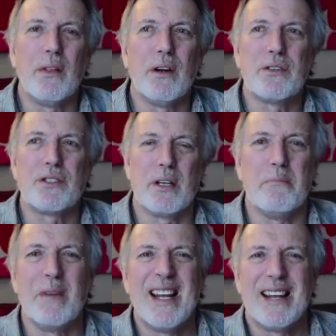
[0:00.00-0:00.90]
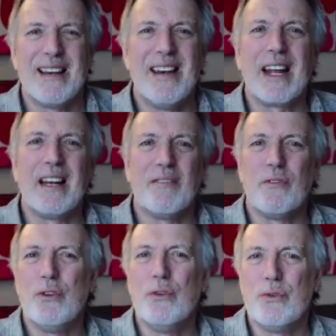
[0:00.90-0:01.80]
there's some negative
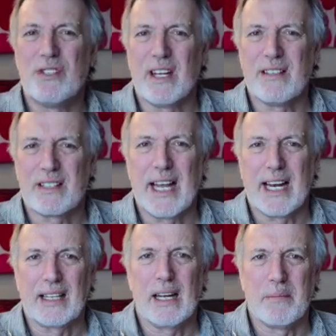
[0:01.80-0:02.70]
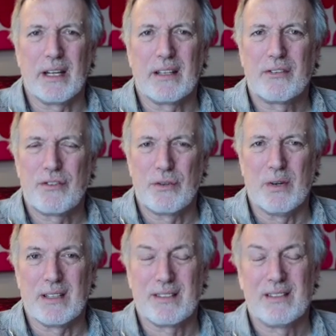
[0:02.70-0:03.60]
news that is coming
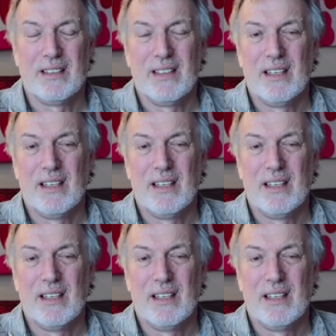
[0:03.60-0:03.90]
to us.